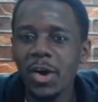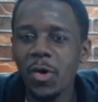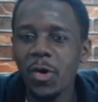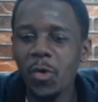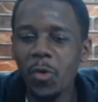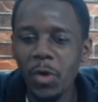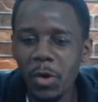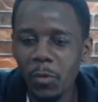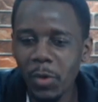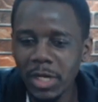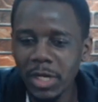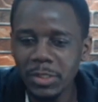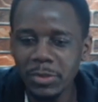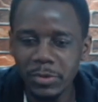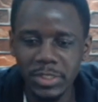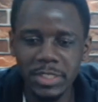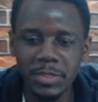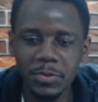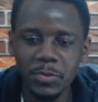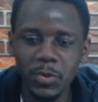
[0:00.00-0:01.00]
we want to
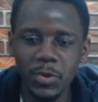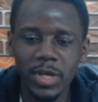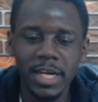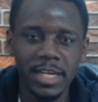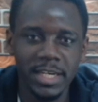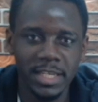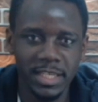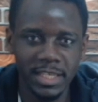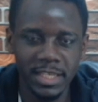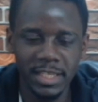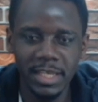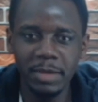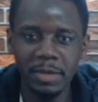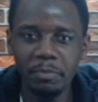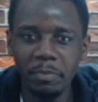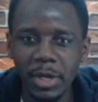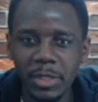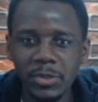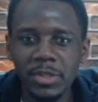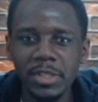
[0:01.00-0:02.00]
see Rokani, a
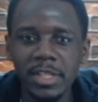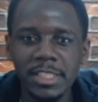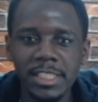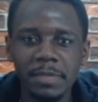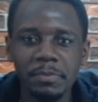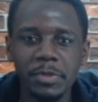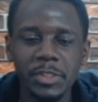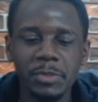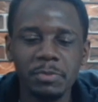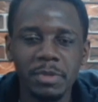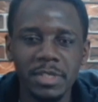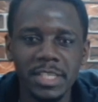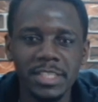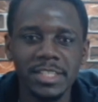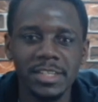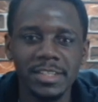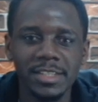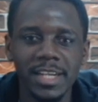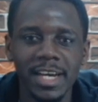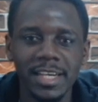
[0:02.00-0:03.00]
person that supports Manchester
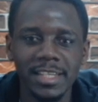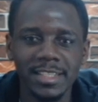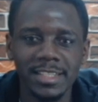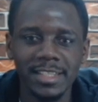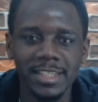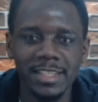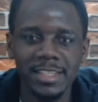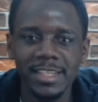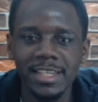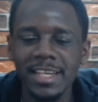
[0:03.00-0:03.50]
United,